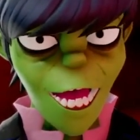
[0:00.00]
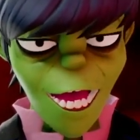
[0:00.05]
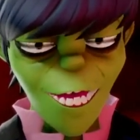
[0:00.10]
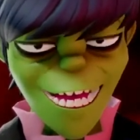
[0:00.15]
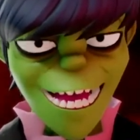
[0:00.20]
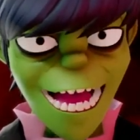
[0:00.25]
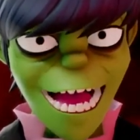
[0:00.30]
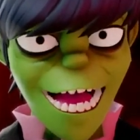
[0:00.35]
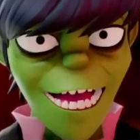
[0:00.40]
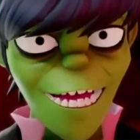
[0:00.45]
Yeah.
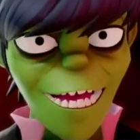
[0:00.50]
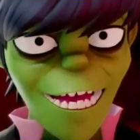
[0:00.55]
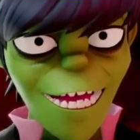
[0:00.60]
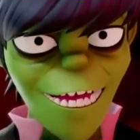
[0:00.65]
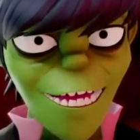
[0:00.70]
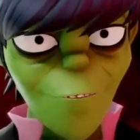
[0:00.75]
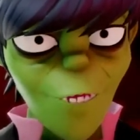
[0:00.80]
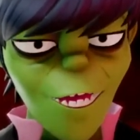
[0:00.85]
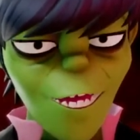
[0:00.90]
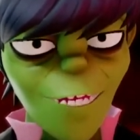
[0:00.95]
Okay,
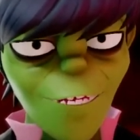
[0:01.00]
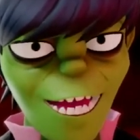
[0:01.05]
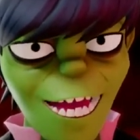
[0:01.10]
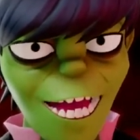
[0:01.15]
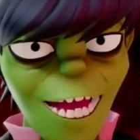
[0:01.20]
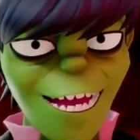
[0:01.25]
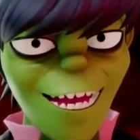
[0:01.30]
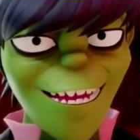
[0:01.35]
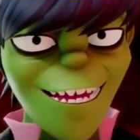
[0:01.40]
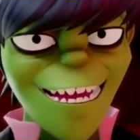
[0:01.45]

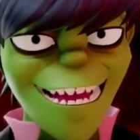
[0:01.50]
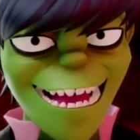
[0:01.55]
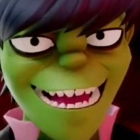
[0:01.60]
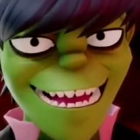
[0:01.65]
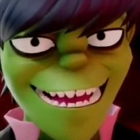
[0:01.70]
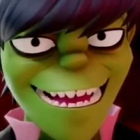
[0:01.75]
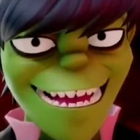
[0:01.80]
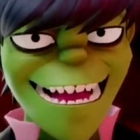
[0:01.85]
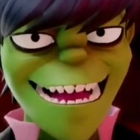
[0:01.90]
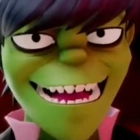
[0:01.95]
moving on.
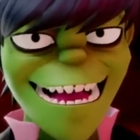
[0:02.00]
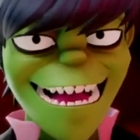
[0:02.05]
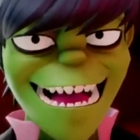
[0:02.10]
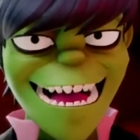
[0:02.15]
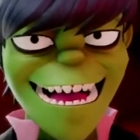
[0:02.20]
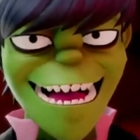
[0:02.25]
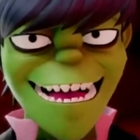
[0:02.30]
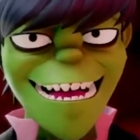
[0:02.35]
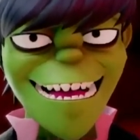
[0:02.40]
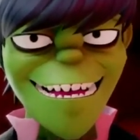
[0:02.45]

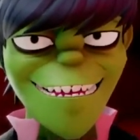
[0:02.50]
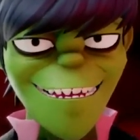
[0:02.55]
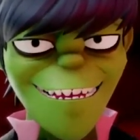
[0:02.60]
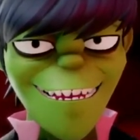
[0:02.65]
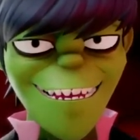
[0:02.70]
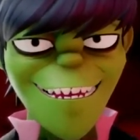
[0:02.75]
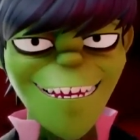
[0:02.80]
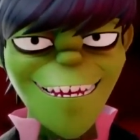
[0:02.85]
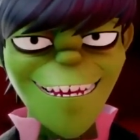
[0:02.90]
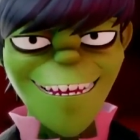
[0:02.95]

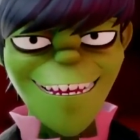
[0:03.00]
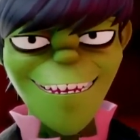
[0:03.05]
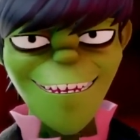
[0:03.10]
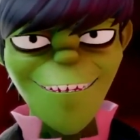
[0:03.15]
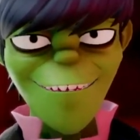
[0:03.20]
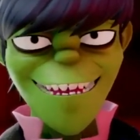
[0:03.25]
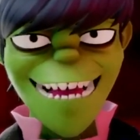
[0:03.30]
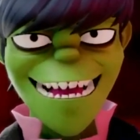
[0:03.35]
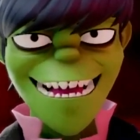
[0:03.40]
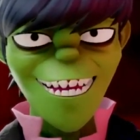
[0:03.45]

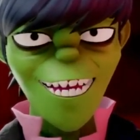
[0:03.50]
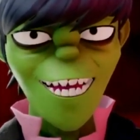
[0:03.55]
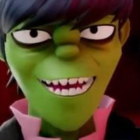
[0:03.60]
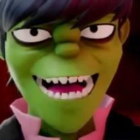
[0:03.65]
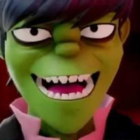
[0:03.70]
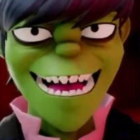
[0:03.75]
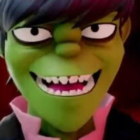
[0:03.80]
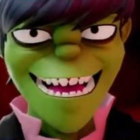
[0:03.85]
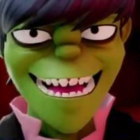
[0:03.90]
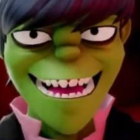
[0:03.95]
Ah, oh, next
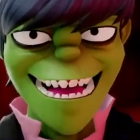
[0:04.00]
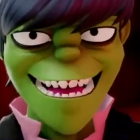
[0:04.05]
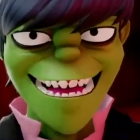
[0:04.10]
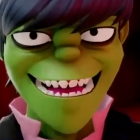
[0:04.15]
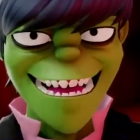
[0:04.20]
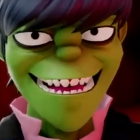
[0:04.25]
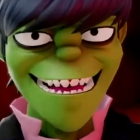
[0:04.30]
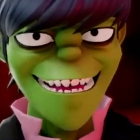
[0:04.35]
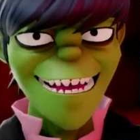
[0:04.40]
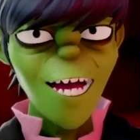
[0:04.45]
track.
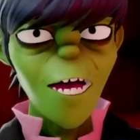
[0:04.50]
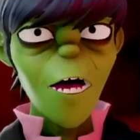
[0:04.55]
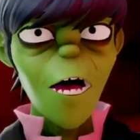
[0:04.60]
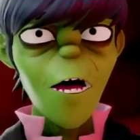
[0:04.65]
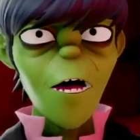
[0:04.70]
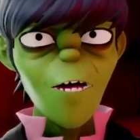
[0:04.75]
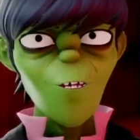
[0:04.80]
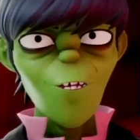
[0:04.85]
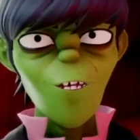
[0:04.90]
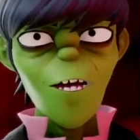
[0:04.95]
Yeah.
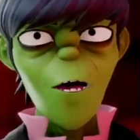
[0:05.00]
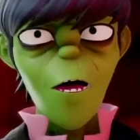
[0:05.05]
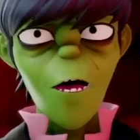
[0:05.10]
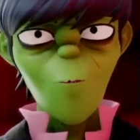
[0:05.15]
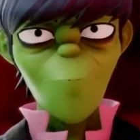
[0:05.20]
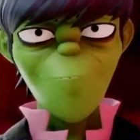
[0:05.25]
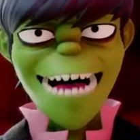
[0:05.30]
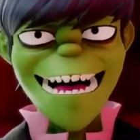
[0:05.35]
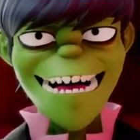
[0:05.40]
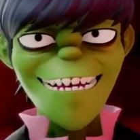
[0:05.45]

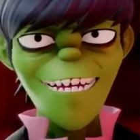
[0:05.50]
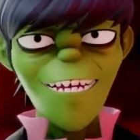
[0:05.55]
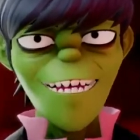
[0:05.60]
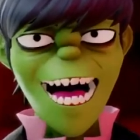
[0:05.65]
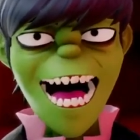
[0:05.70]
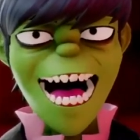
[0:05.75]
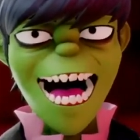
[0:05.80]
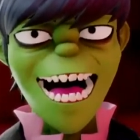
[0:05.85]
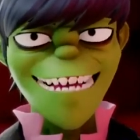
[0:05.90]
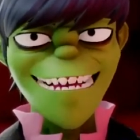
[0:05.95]

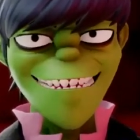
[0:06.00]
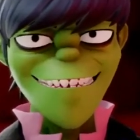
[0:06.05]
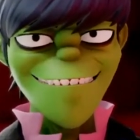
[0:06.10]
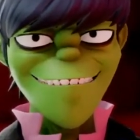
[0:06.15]
Tormentor.